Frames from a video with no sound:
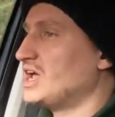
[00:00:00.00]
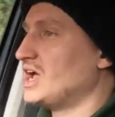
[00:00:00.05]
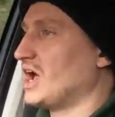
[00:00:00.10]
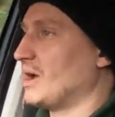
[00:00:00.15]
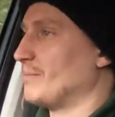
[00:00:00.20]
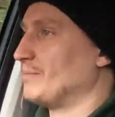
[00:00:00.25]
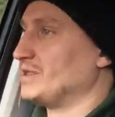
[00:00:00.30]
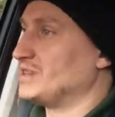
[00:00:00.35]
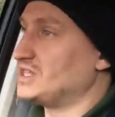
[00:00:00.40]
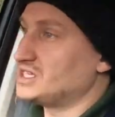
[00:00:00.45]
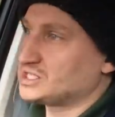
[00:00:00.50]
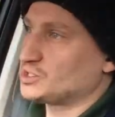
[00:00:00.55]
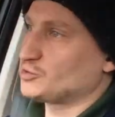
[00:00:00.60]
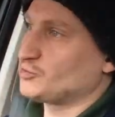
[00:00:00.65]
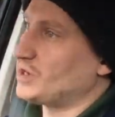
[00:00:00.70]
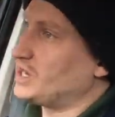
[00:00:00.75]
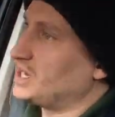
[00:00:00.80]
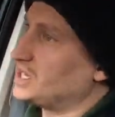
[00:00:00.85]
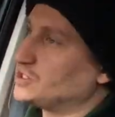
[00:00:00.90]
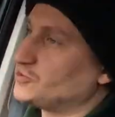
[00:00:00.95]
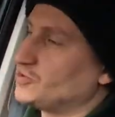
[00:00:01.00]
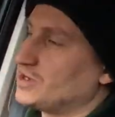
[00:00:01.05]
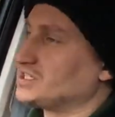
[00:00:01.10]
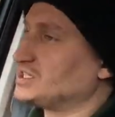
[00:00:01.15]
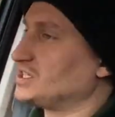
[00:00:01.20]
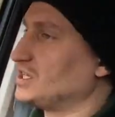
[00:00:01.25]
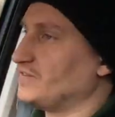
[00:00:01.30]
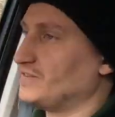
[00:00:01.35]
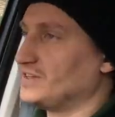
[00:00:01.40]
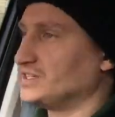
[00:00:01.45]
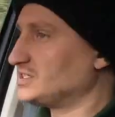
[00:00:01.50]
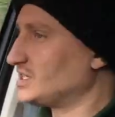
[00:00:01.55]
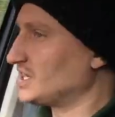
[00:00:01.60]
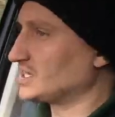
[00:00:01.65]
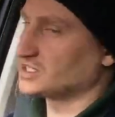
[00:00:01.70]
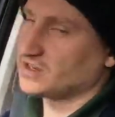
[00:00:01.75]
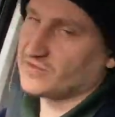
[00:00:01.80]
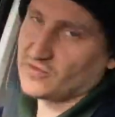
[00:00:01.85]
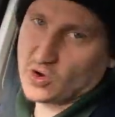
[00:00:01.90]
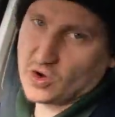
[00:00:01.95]
Um, but this 3 litre
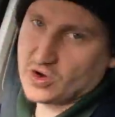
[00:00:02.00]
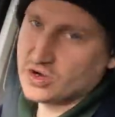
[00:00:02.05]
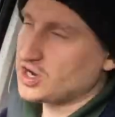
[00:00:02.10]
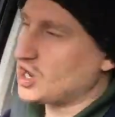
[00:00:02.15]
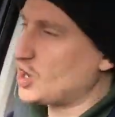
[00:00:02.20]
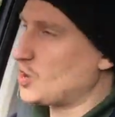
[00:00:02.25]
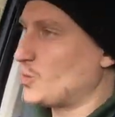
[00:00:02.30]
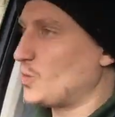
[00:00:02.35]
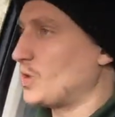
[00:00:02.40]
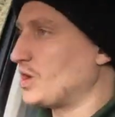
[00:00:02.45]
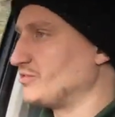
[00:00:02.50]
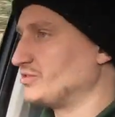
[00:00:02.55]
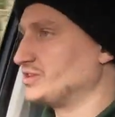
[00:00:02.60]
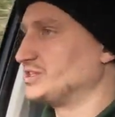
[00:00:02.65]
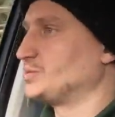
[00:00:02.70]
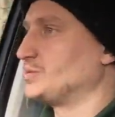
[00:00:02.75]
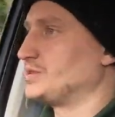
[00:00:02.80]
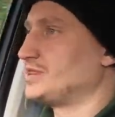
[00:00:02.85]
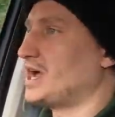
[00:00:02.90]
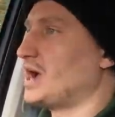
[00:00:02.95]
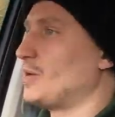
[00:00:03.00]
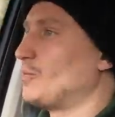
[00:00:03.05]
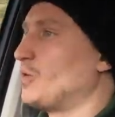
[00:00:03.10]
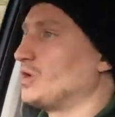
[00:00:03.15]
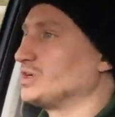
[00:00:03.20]
SDV6, I've got no worries with that